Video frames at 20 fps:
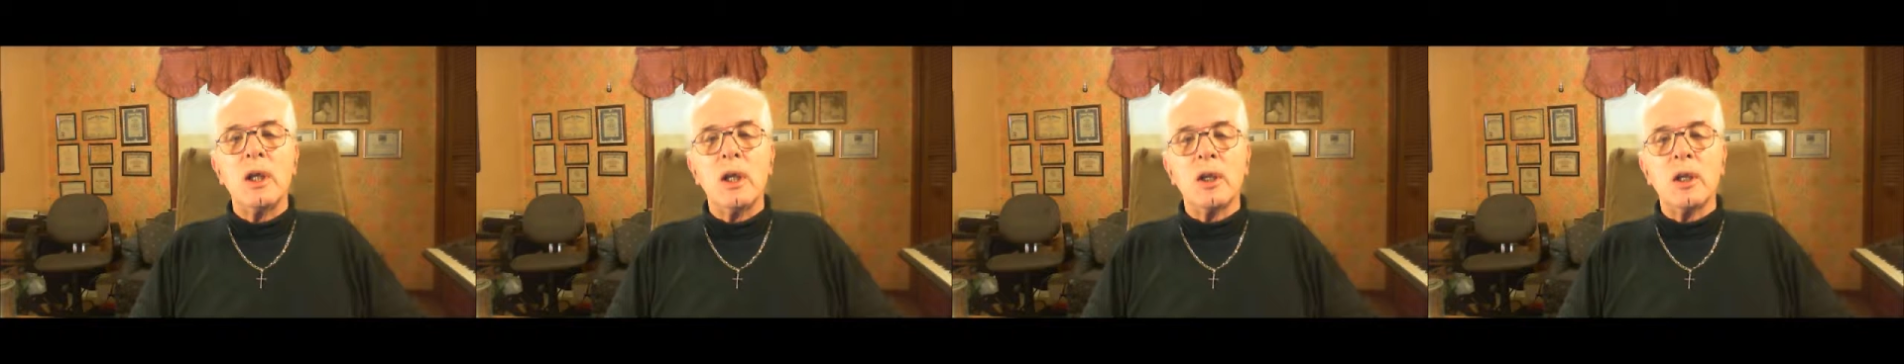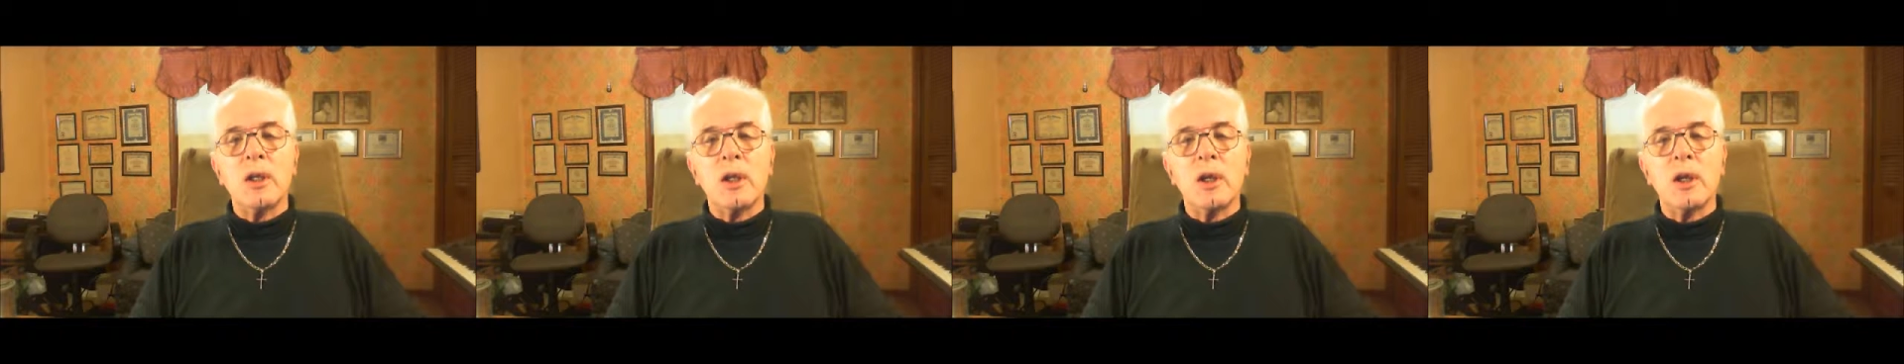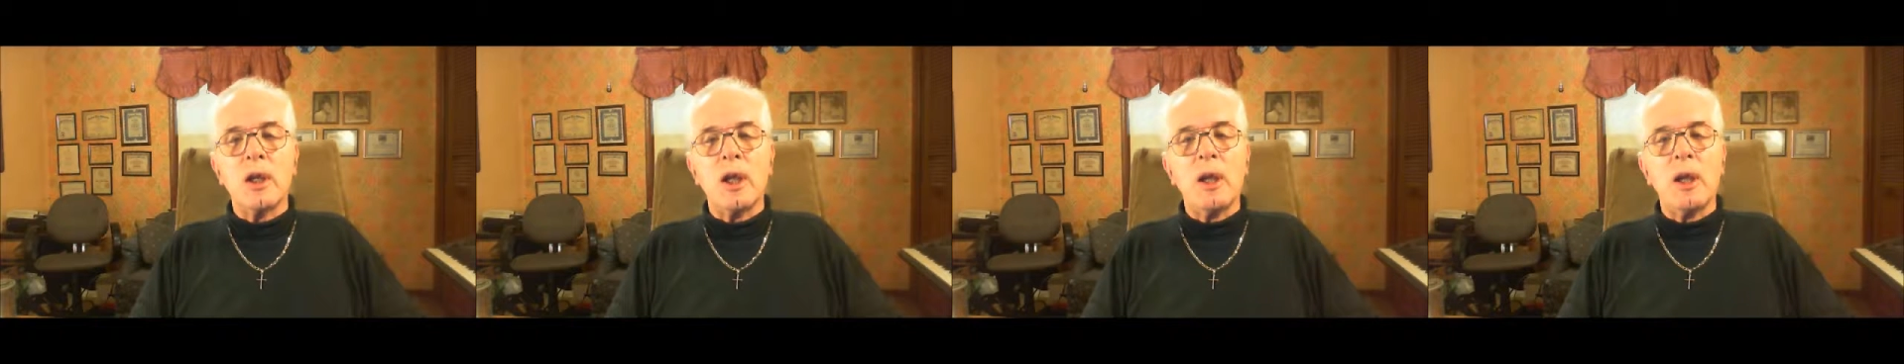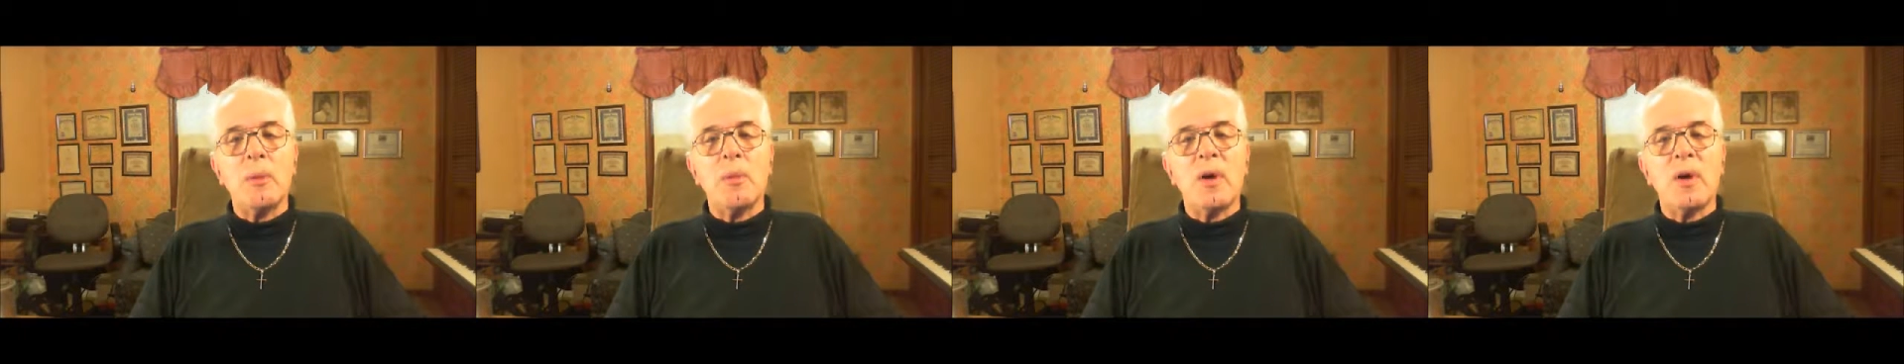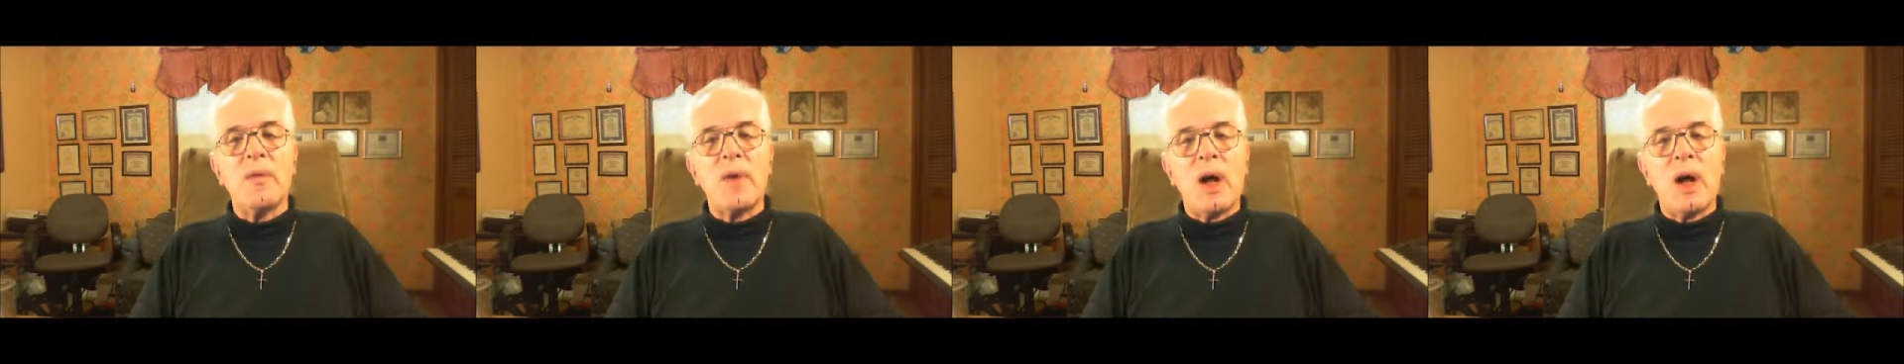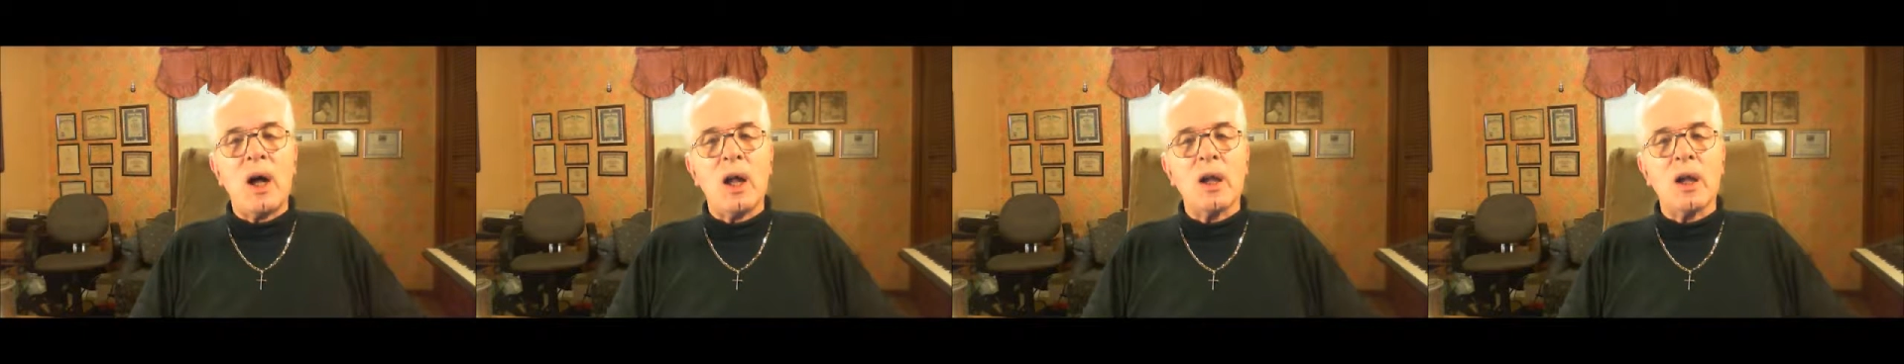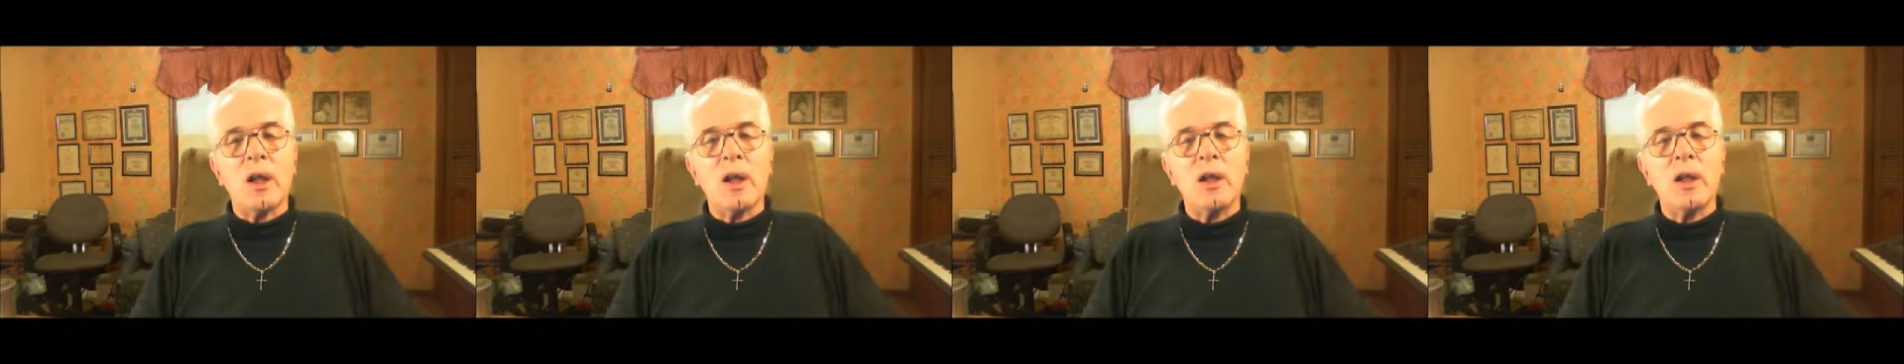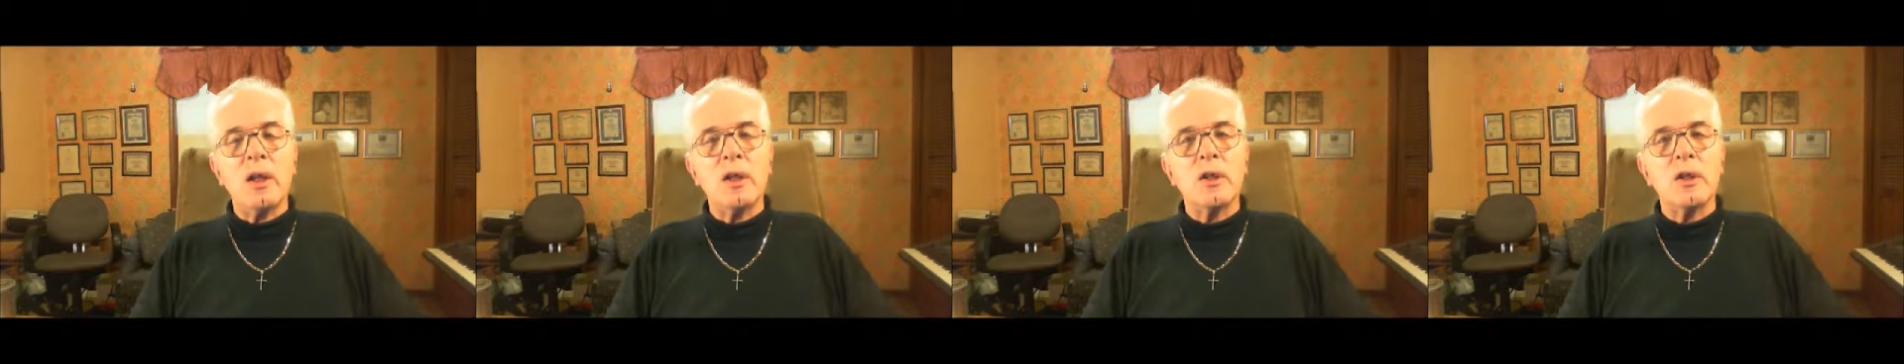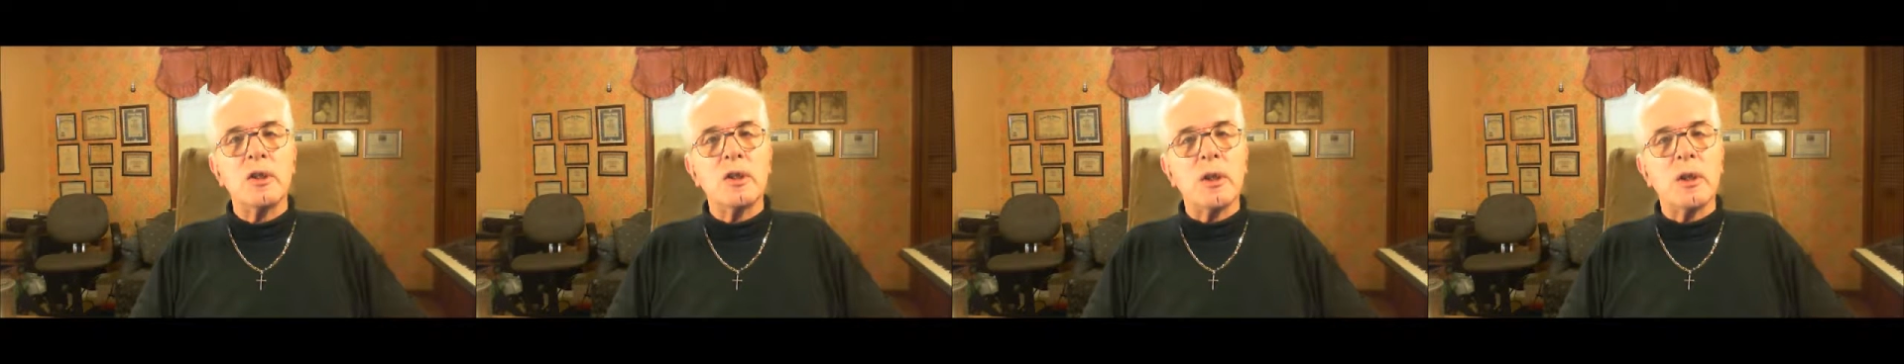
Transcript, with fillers: In the name of Allah,